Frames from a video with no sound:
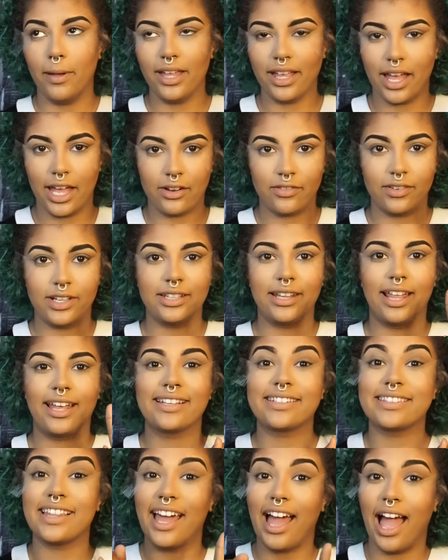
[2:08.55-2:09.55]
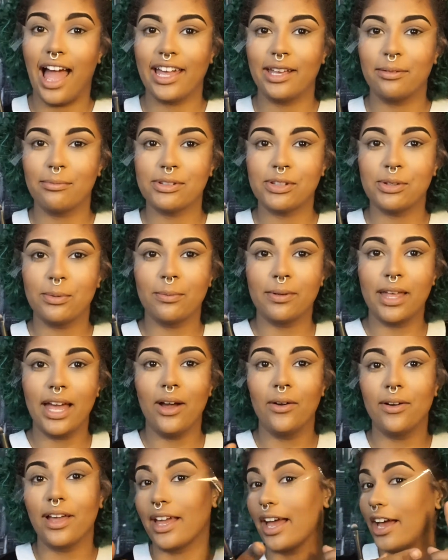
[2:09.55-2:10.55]
but I realized that I am zoomed
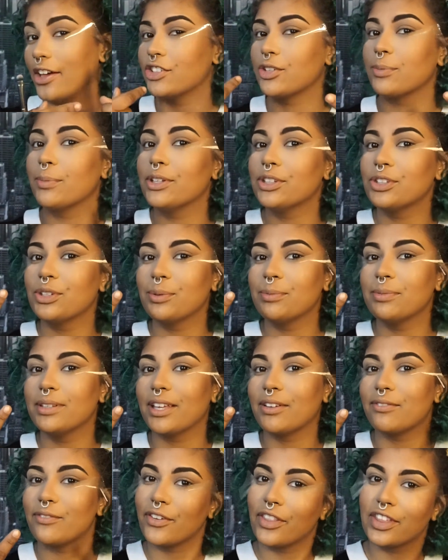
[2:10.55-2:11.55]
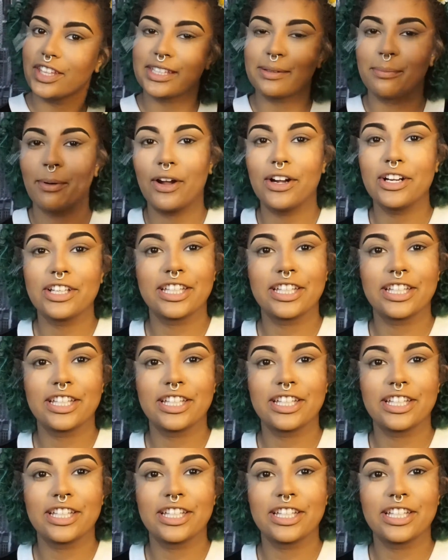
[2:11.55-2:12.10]
out and I should be zoomed in for this part.